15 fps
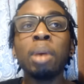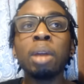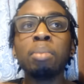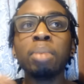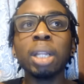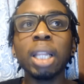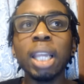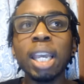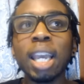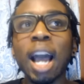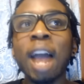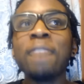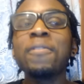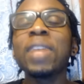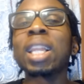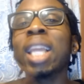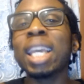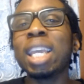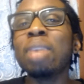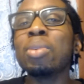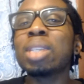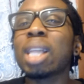But Malik, I felt
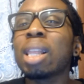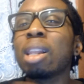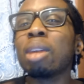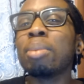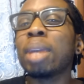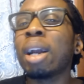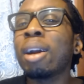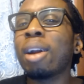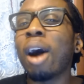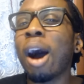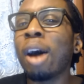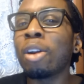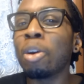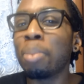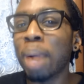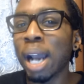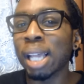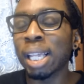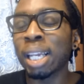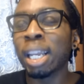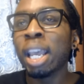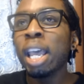like he was a little bit on
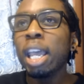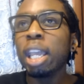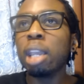autopilot.